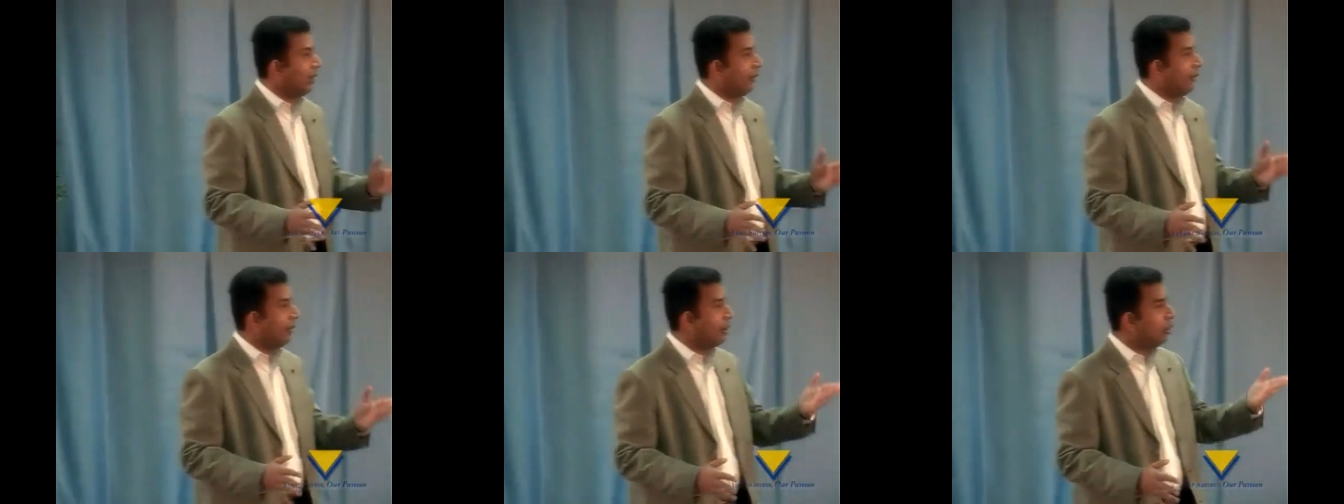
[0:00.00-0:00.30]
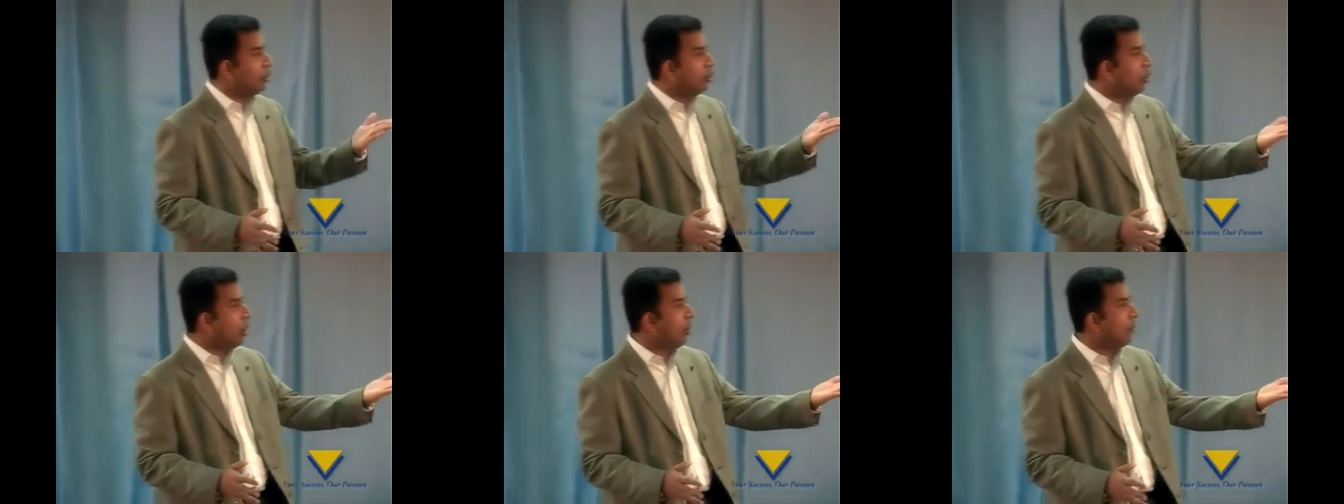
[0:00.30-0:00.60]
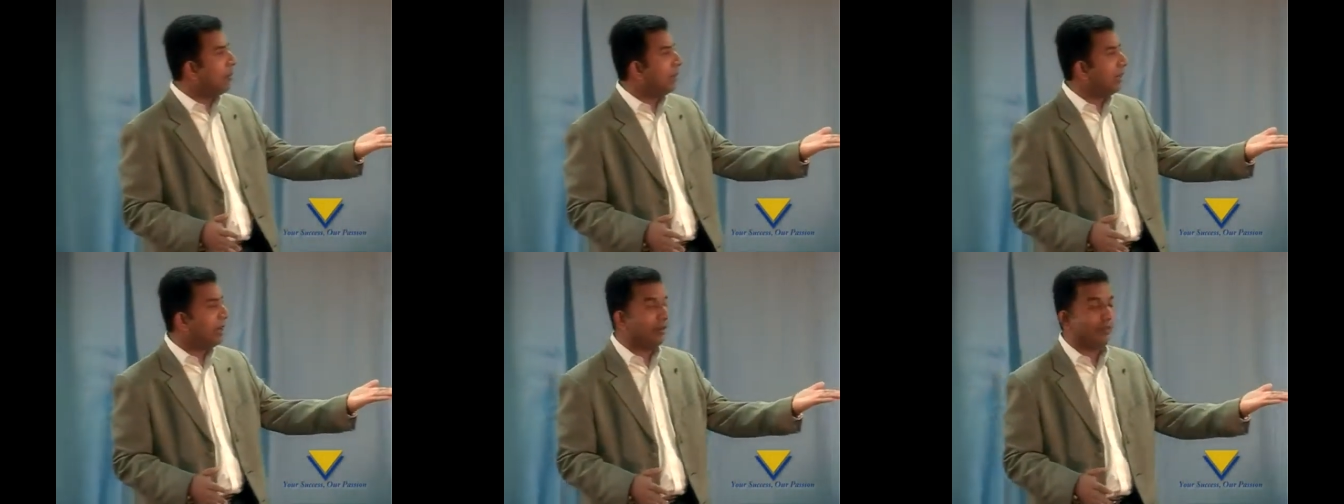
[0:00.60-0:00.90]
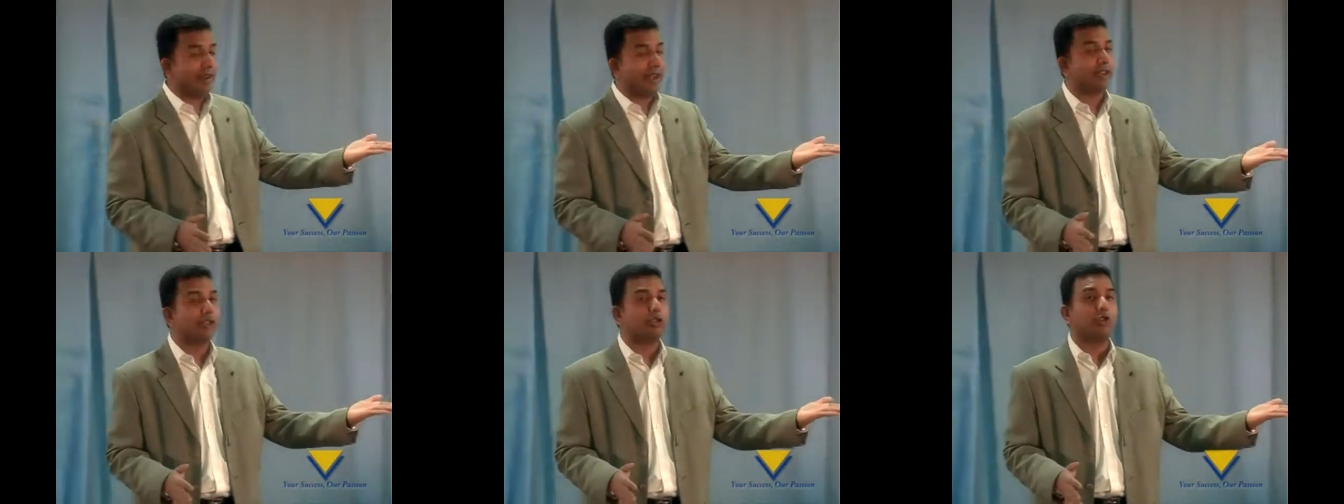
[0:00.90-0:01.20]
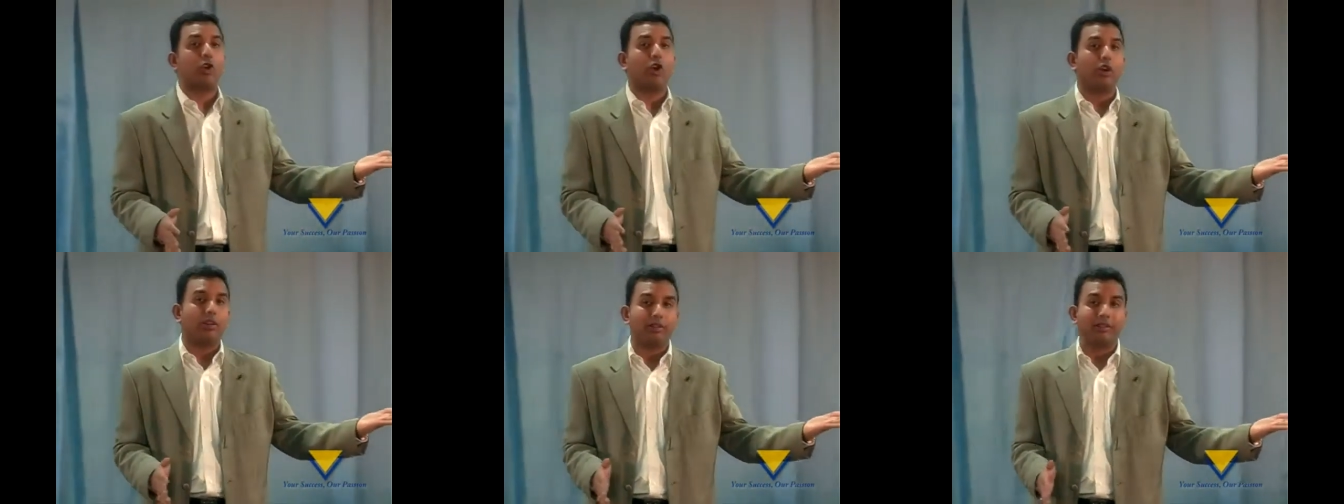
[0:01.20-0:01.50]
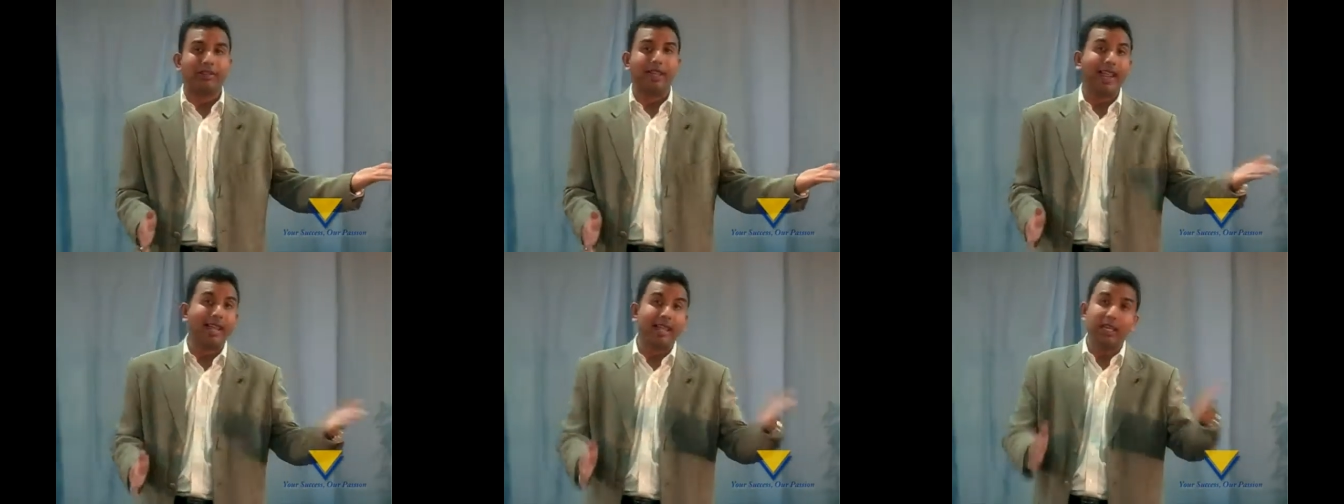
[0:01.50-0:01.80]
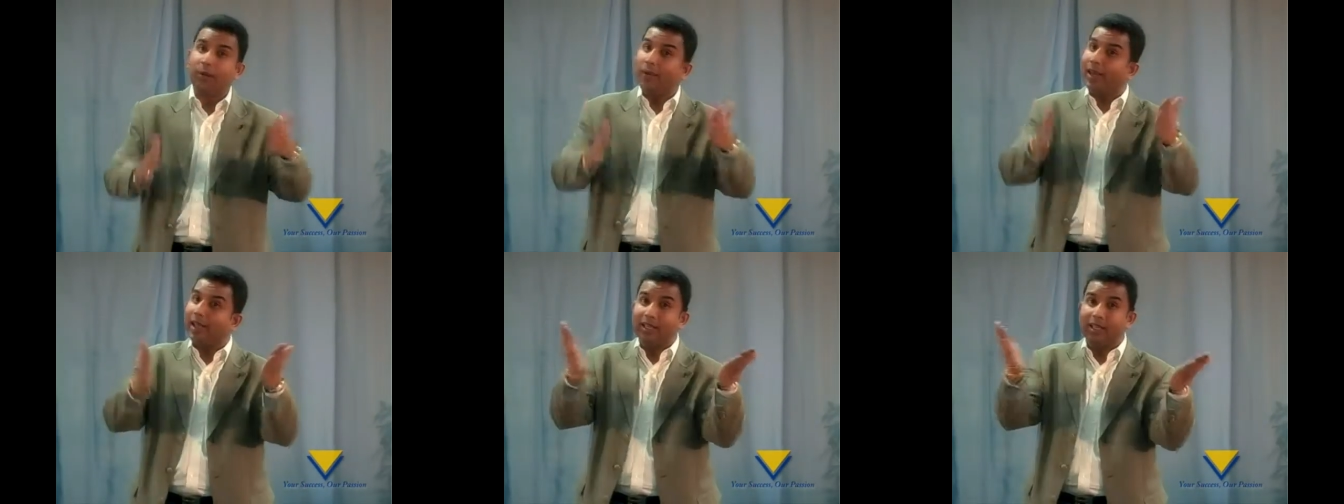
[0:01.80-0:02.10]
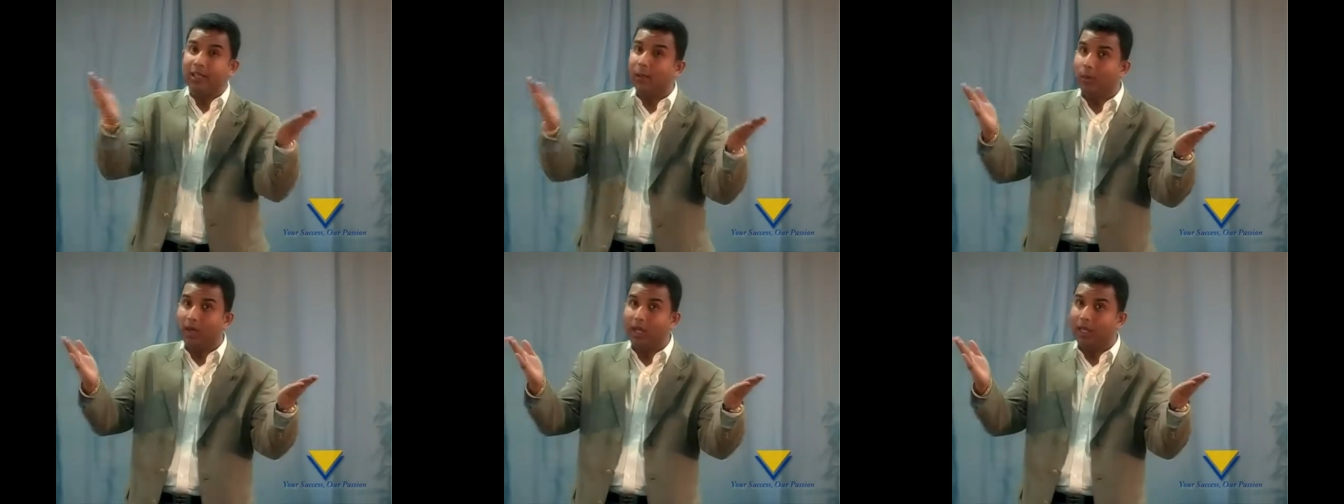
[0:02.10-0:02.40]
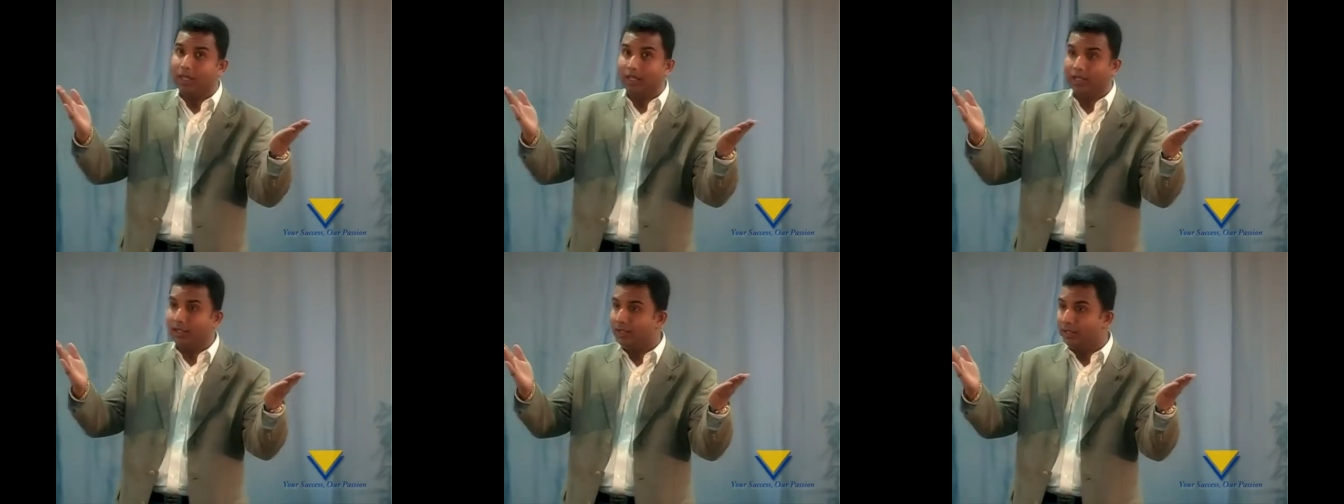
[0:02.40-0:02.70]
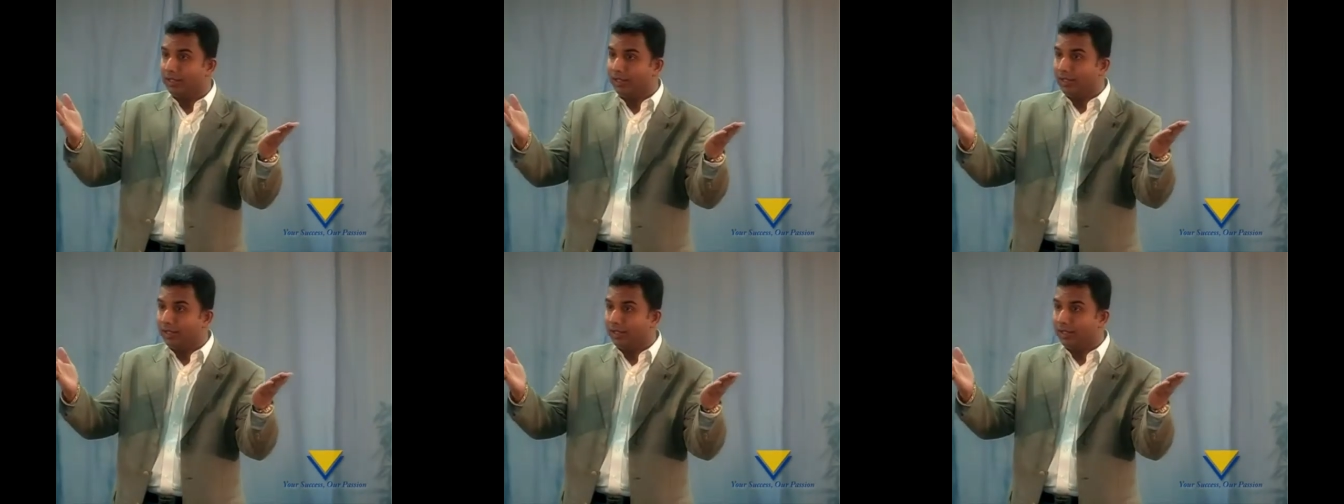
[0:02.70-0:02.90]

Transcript: when you open a restaurant anywhere in the world,